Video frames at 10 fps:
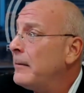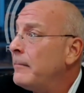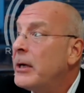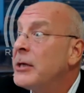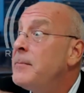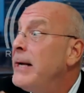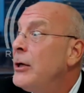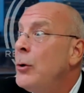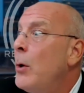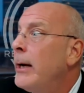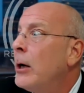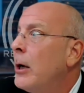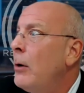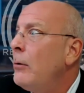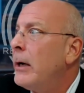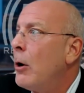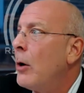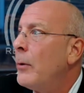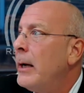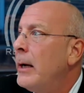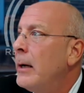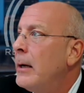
Because me and you ain't going to go there, are we?